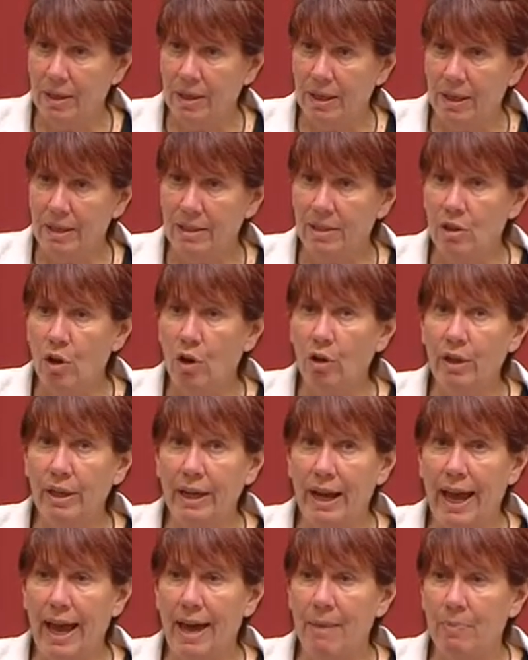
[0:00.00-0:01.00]
It's not going
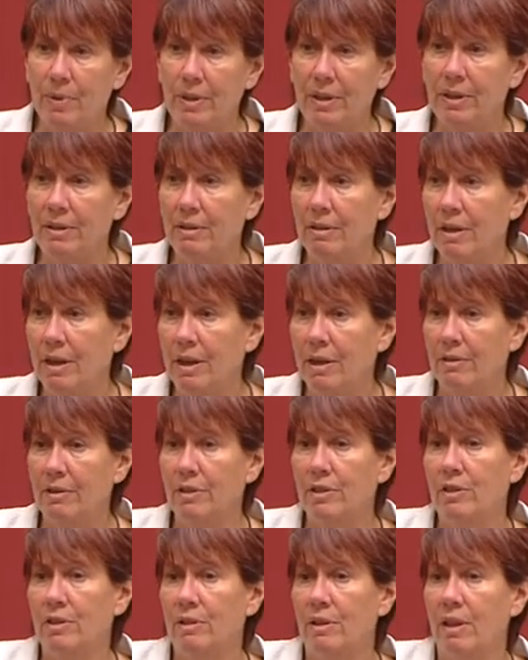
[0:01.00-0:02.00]
to happen in
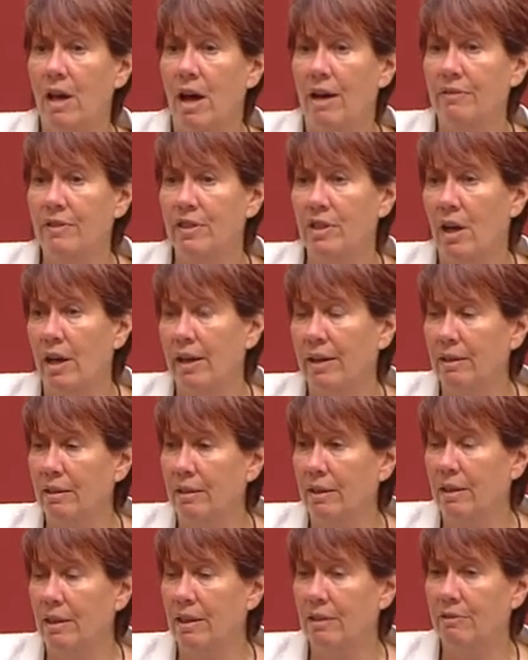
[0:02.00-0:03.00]
the life
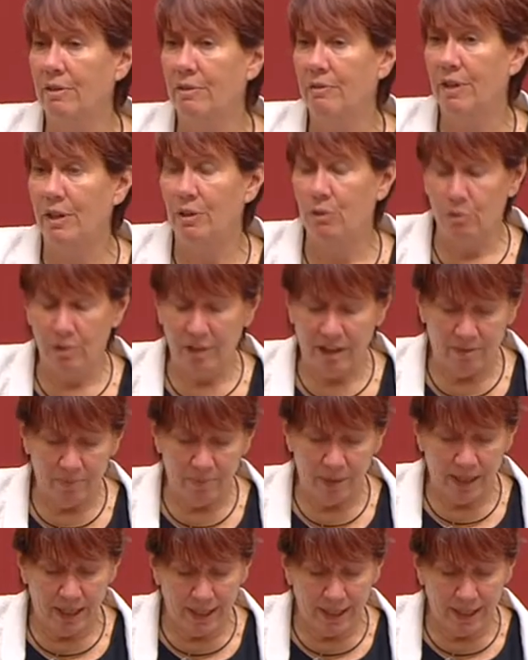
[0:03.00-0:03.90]
cycle of a federal government.